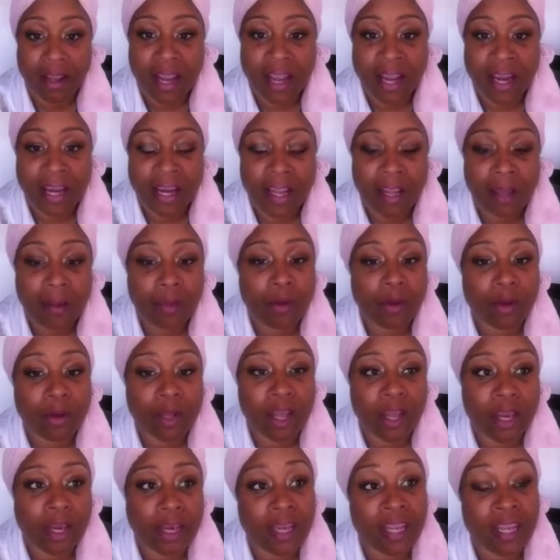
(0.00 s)
In
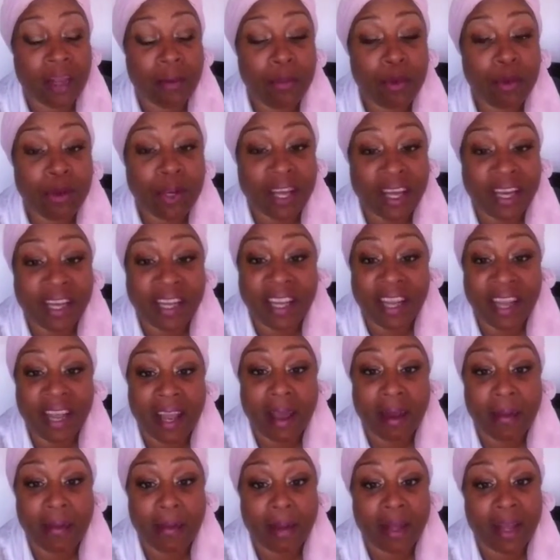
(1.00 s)
emulating
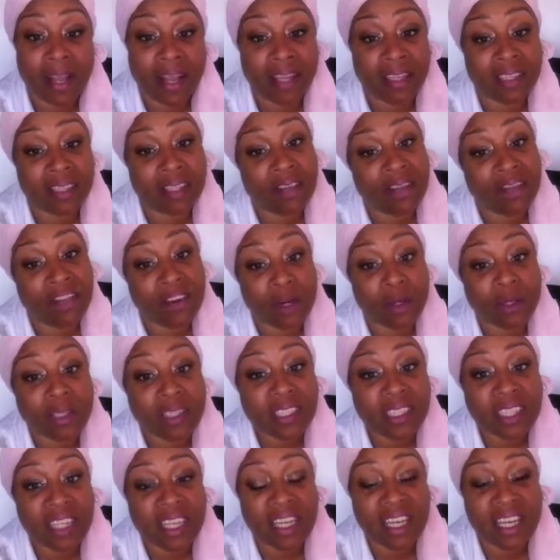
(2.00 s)
Him is, the
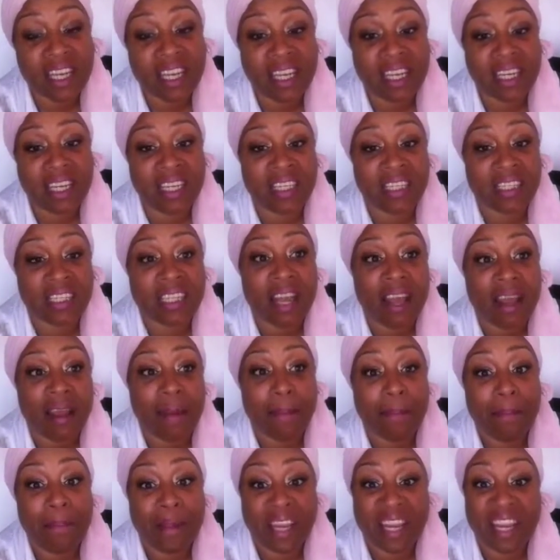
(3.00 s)
first thing is
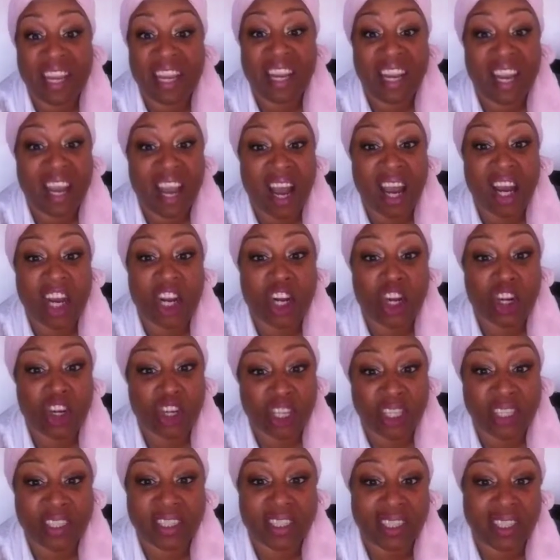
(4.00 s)
being a
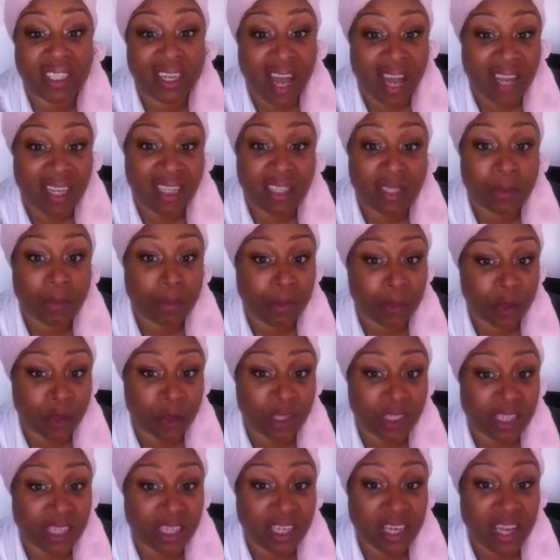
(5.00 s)
good, nice
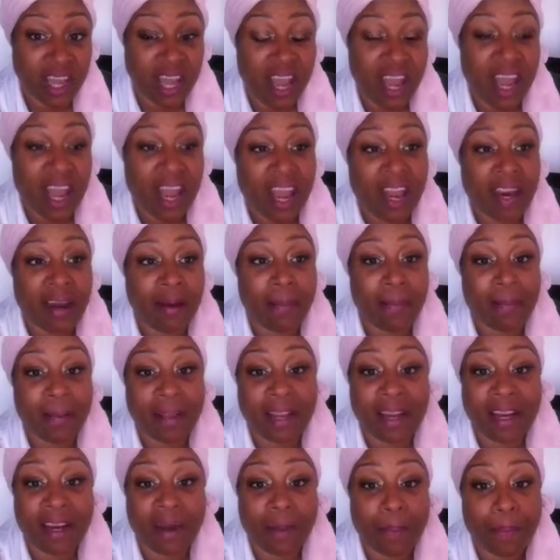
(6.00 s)
person, and
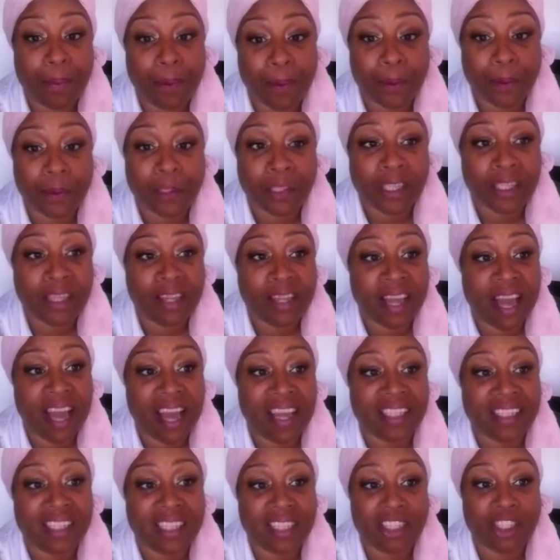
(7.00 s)
being a person
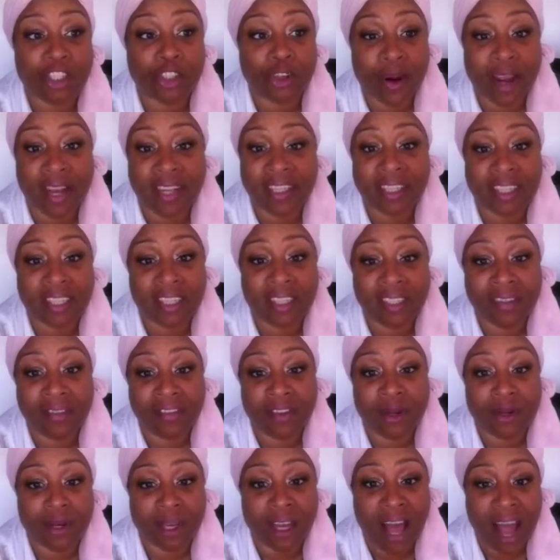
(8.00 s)
that tries to
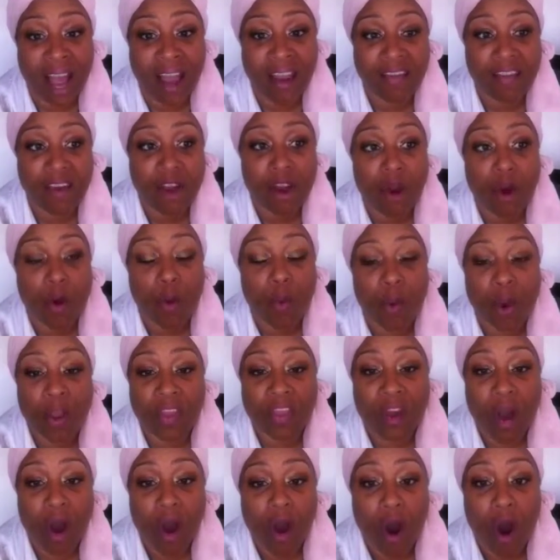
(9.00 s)
live your life
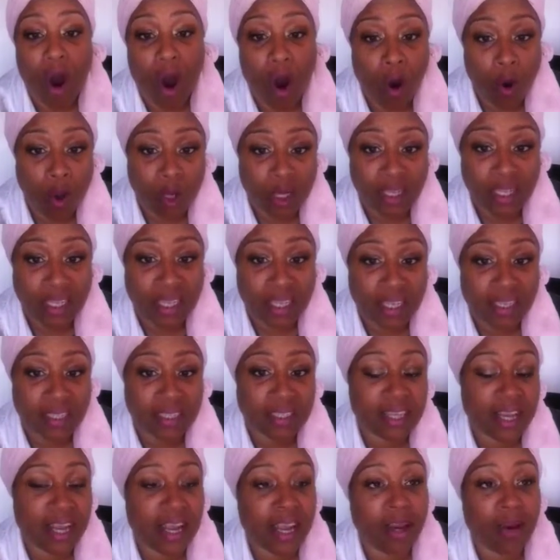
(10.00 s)
with
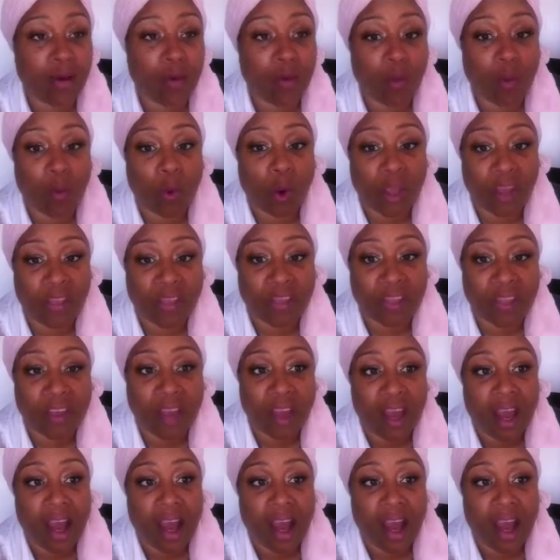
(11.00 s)
holiness and with